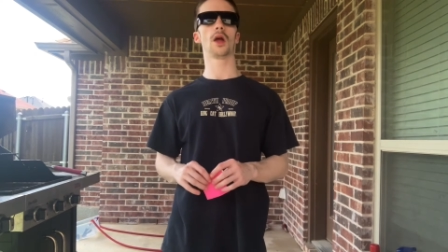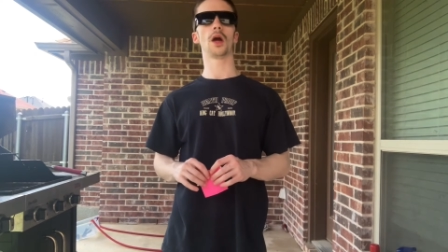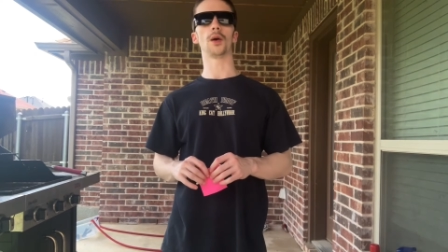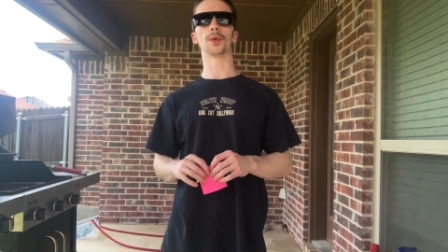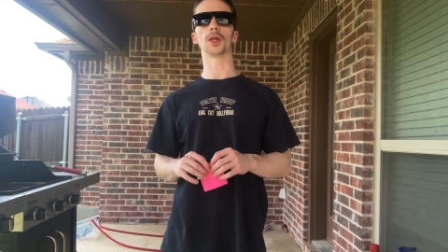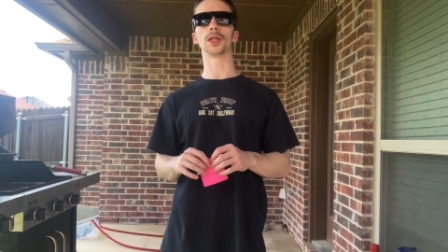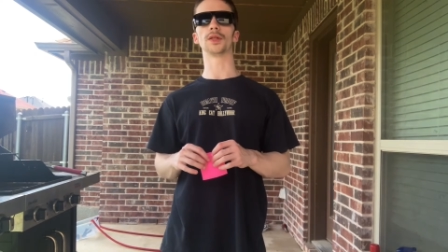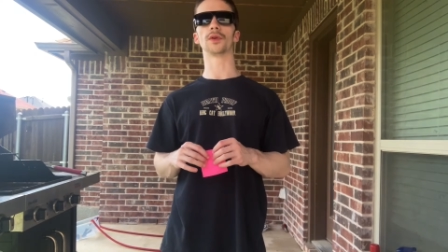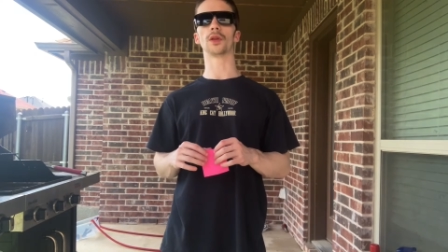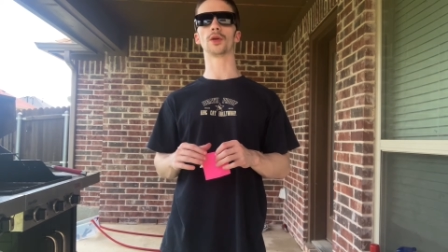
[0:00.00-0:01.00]
I'm going to
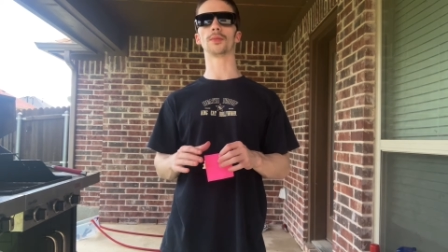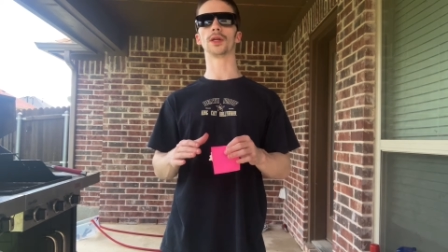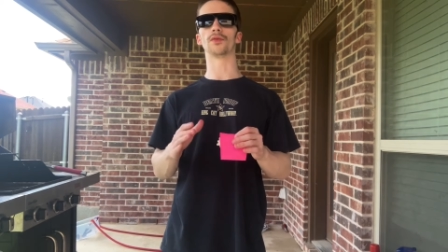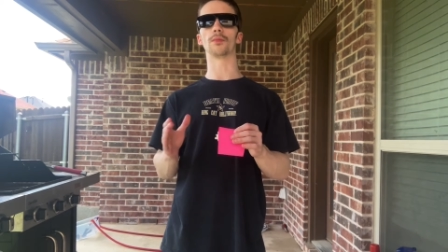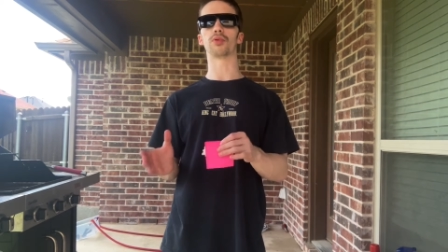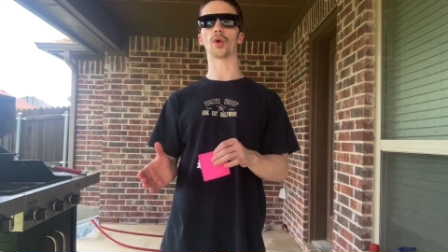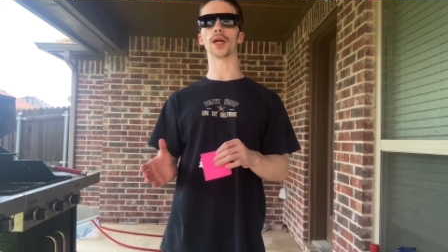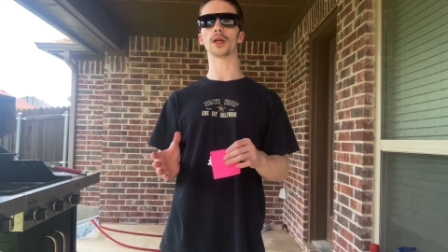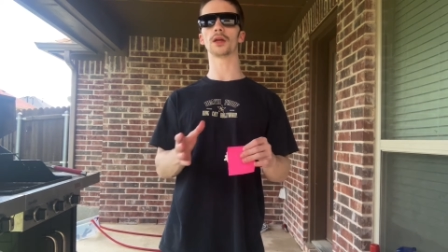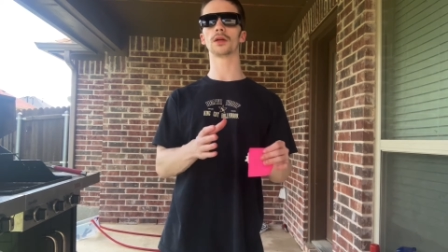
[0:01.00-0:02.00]
leave a little bit of a
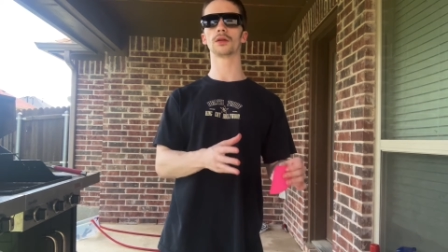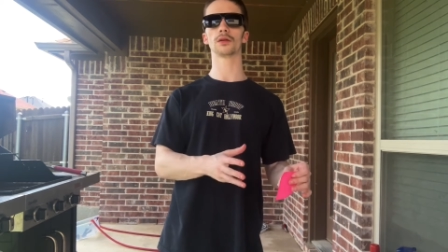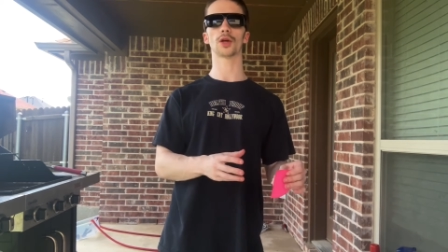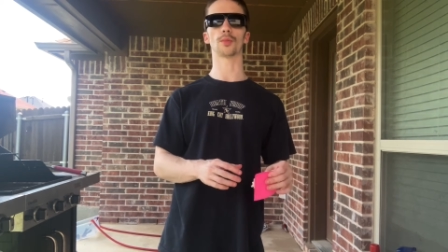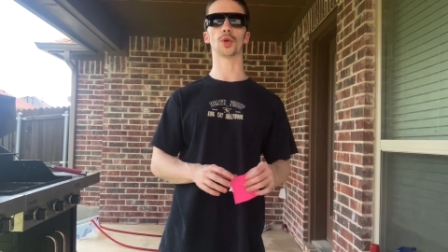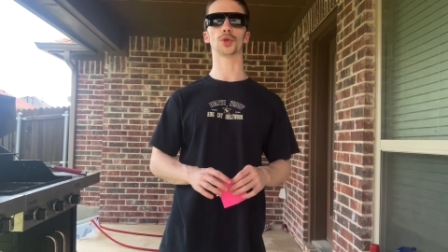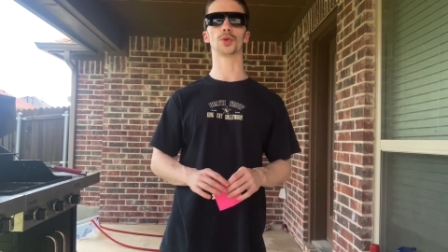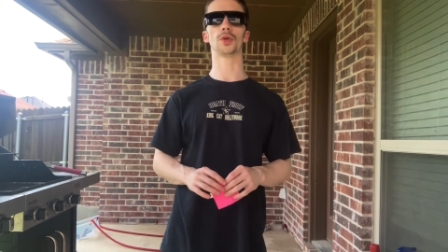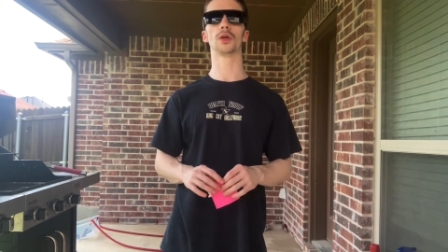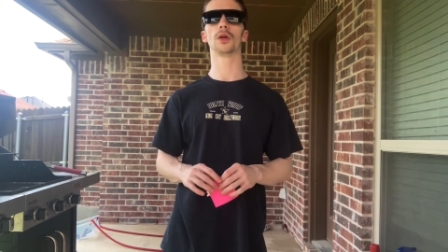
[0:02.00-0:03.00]
break commercial